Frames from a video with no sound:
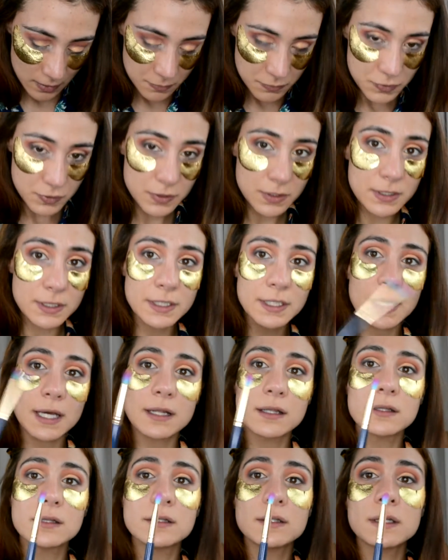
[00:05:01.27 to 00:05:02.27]
Just gonna
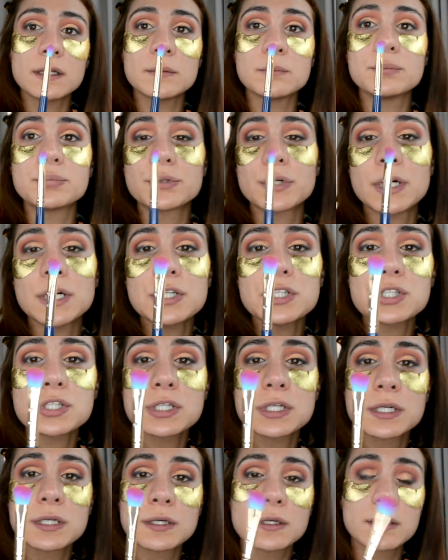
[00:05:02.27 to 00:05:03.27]
get a brush,